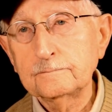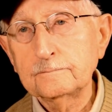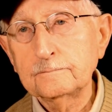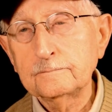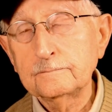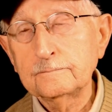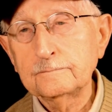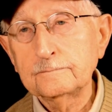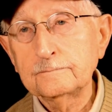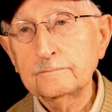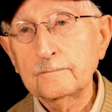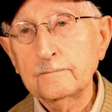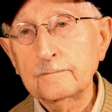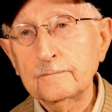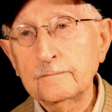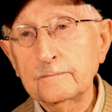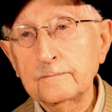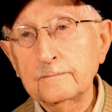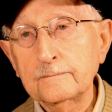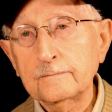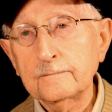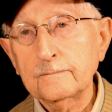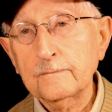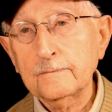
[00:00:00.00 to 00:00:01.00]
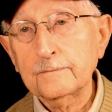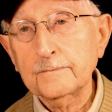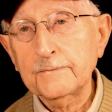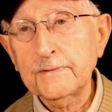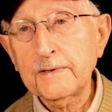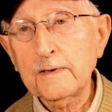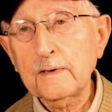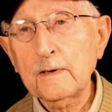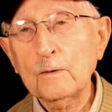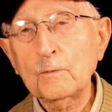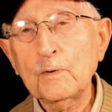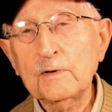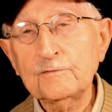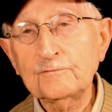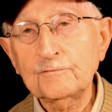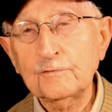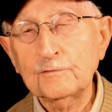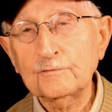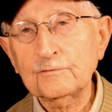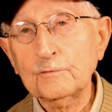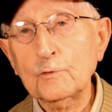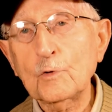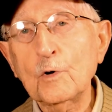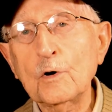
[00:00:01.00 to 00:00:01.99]
Anything stand out about any of the promotions? Yeah, I
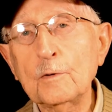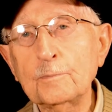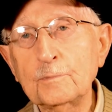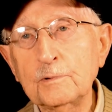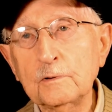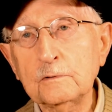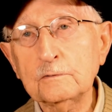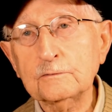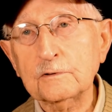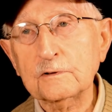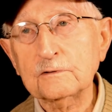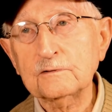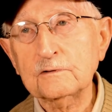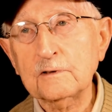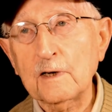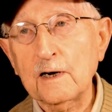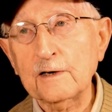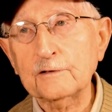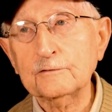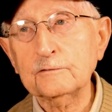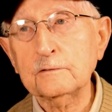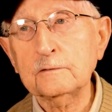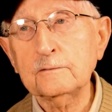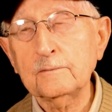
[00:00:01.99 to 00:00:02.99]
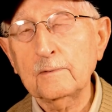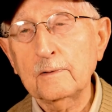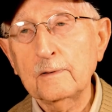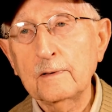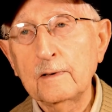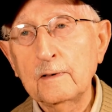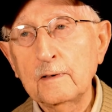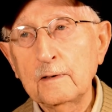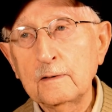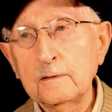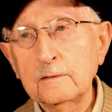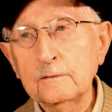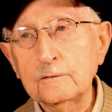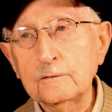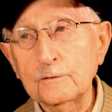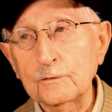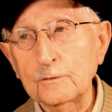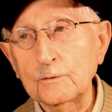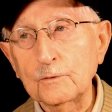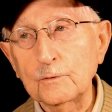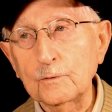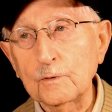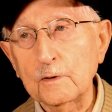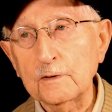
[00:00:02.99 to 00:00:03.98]
went from corporal to sergeant
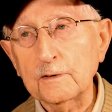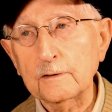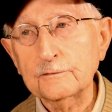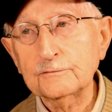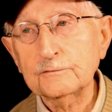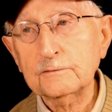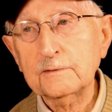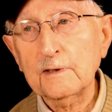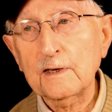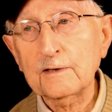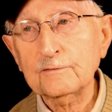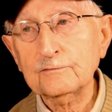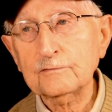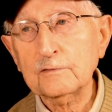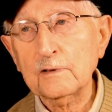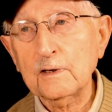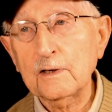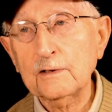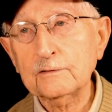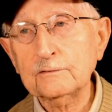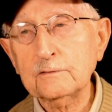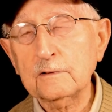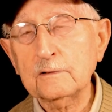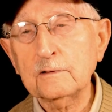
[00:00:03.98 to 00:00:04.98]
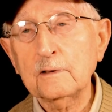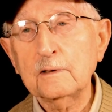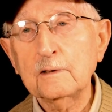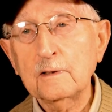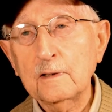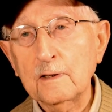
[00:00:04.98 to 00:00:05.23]
to staff sergeant,